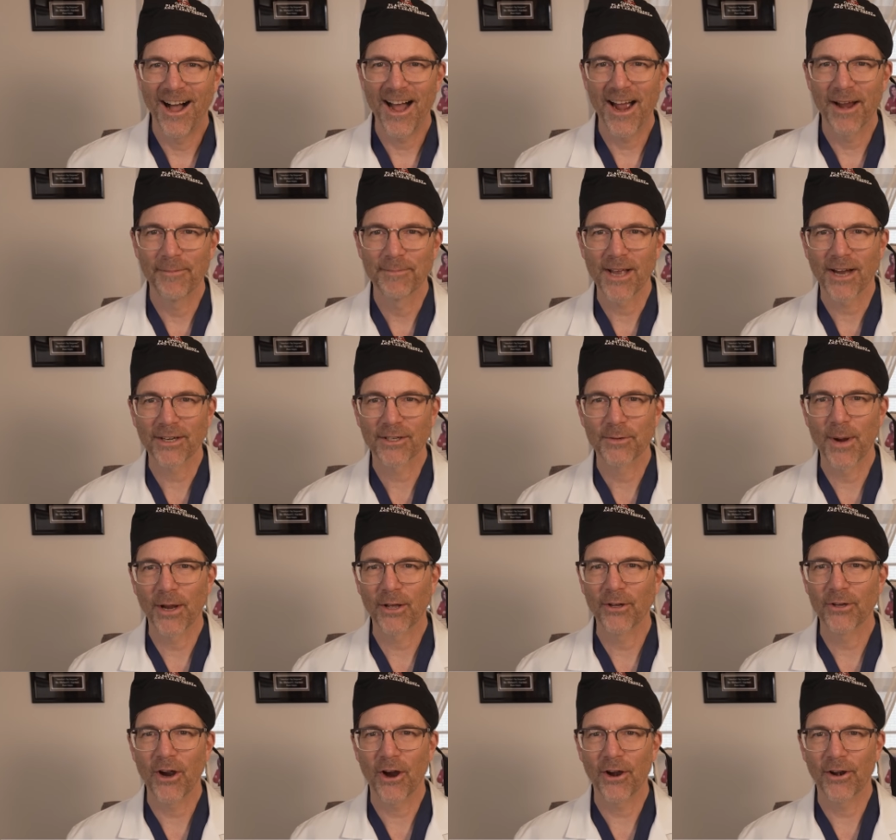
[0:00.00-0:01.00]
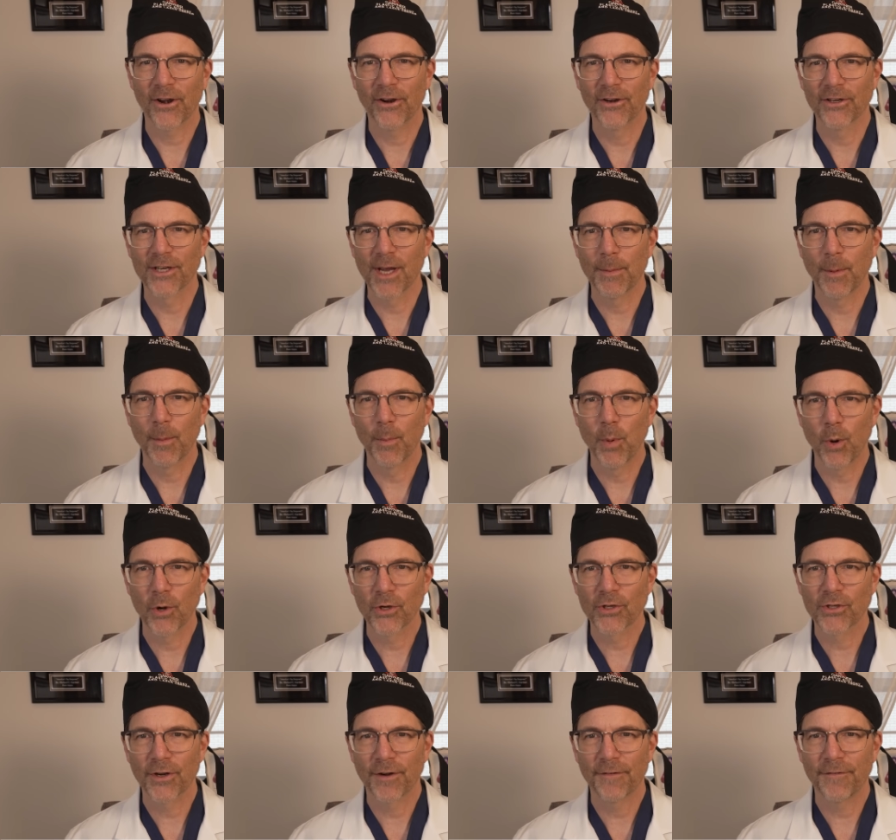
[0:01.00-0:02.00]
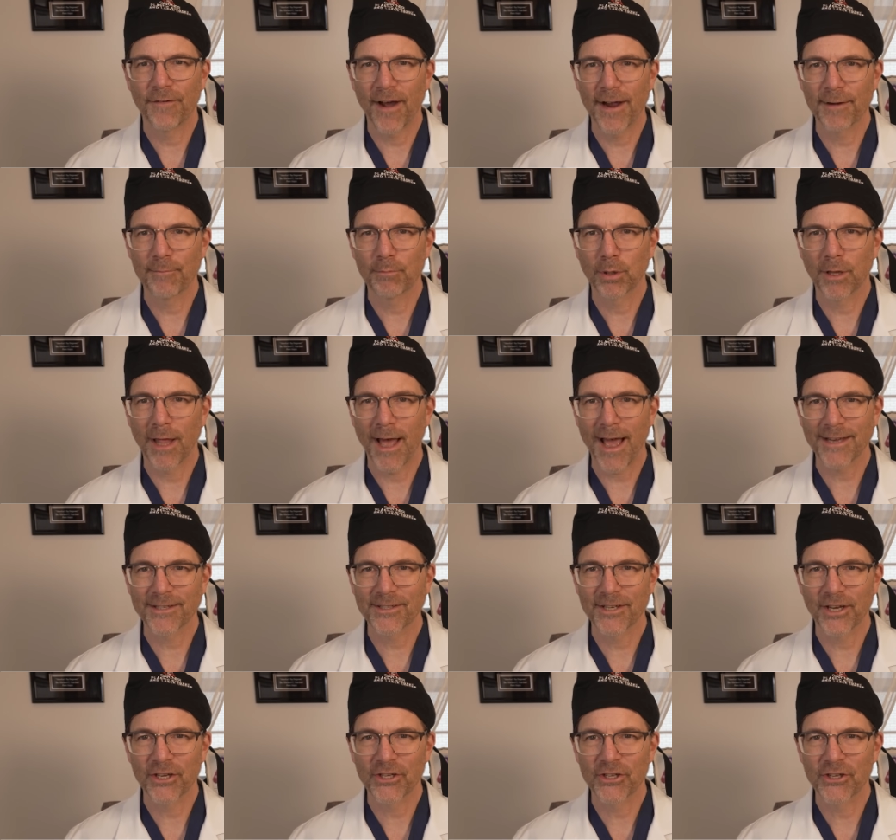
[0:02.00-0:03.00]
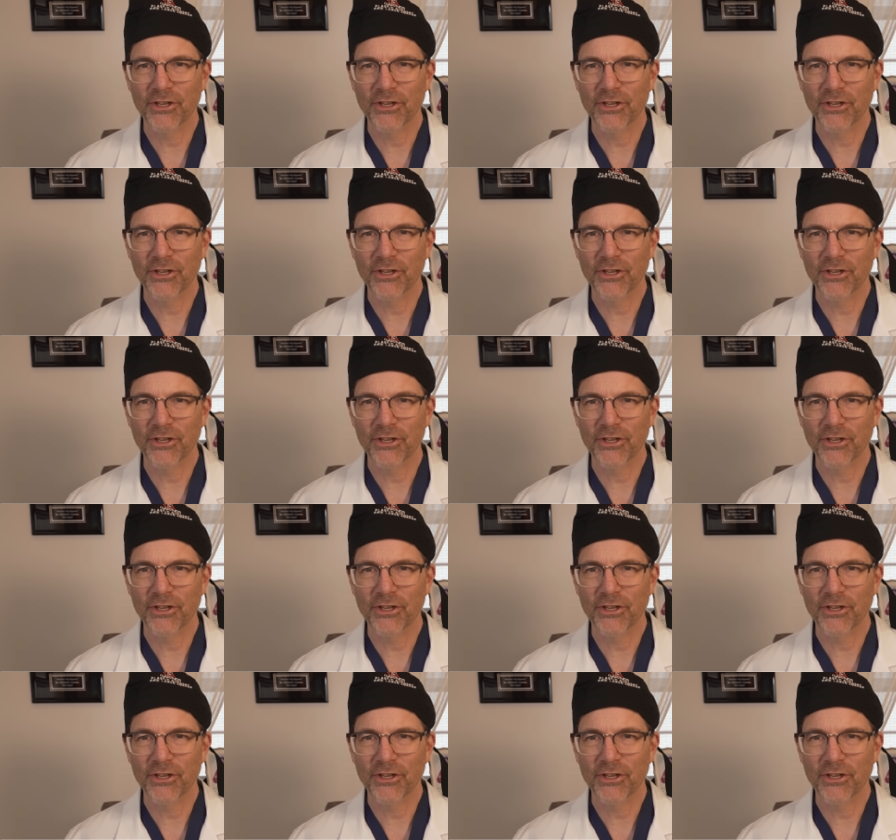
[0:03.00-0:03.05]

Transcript: Hi, I'm Dr. Michael Gartner, double board certified plastic